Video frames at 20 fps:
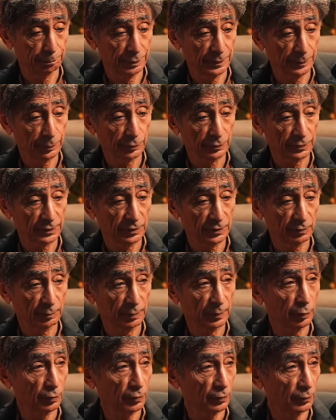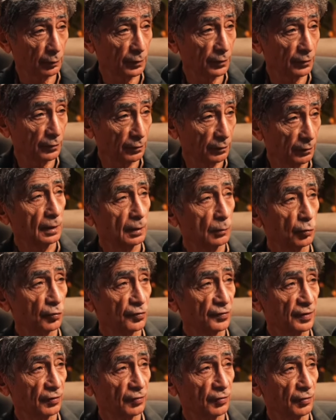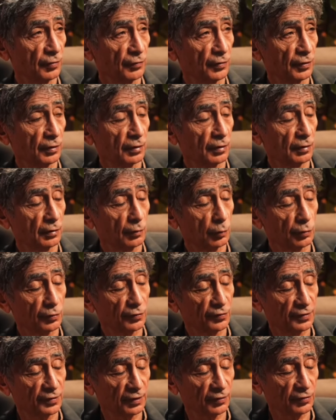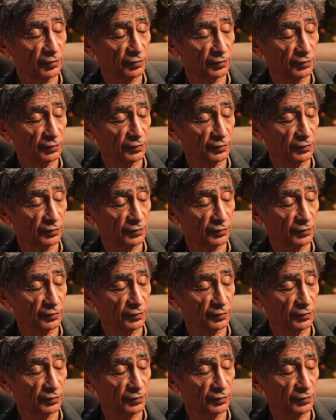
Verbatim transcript: people tend to be born with. And the more sensitive you are, the word sens